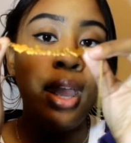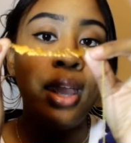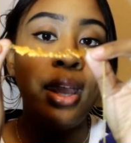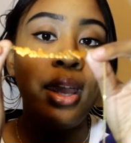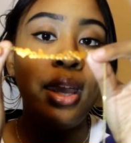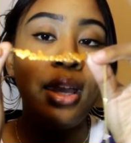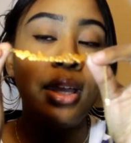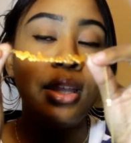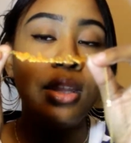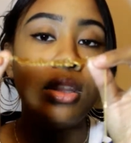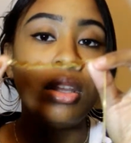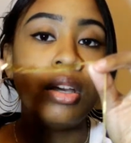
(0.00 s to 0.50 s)

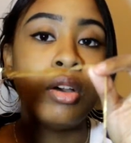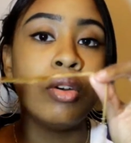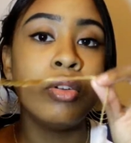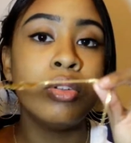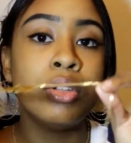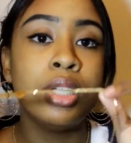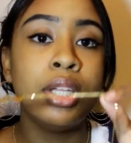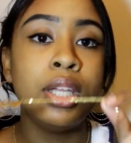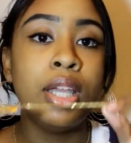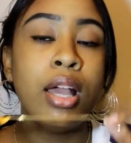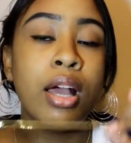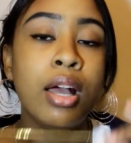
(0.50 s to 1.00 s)
And the
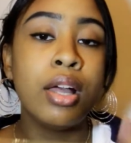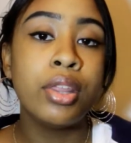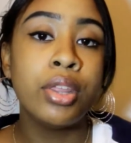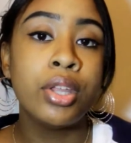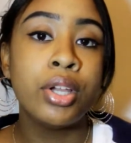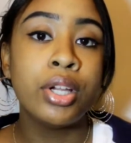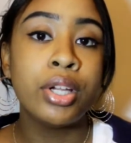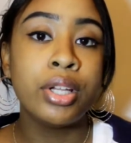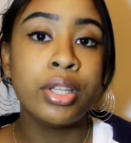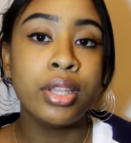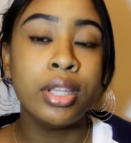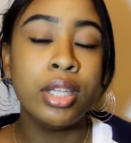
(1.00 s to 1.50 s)
only
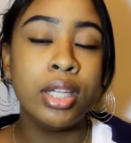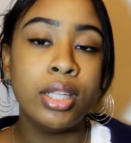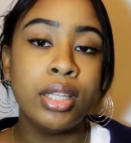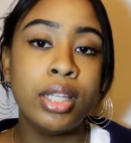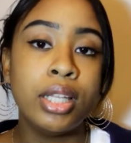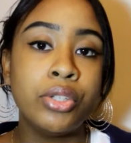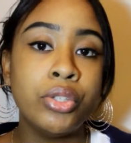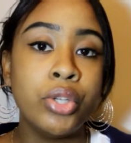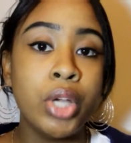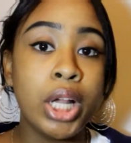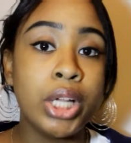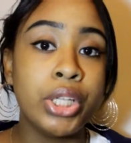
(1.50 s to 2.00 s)
other thing
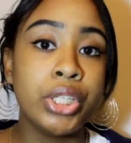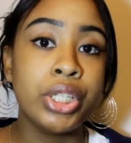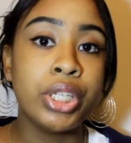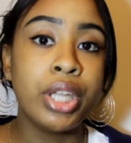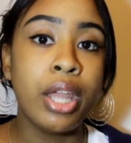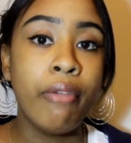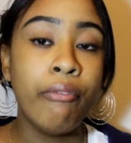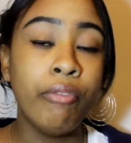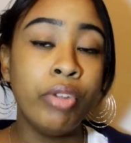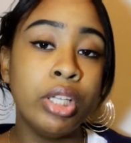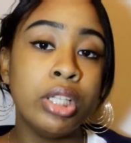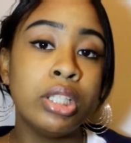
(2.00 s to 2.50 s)
that you guys should
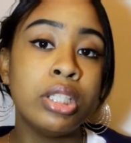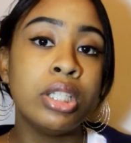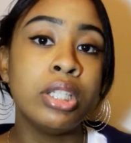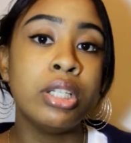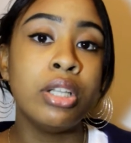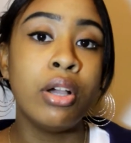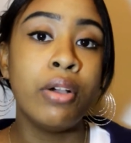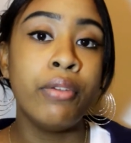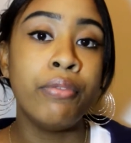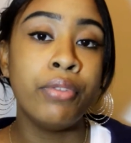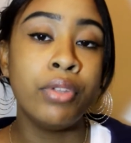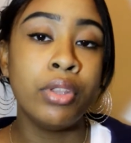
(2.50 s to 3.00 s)
definitely
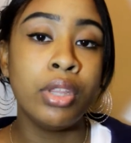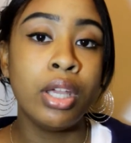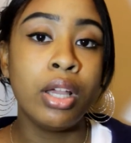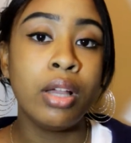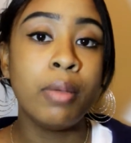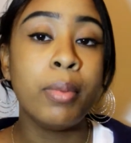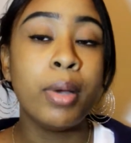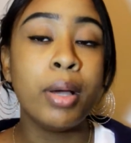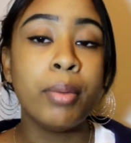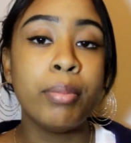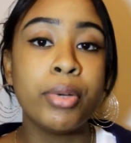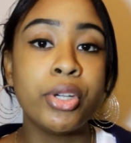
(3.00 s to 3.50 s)
know if you think about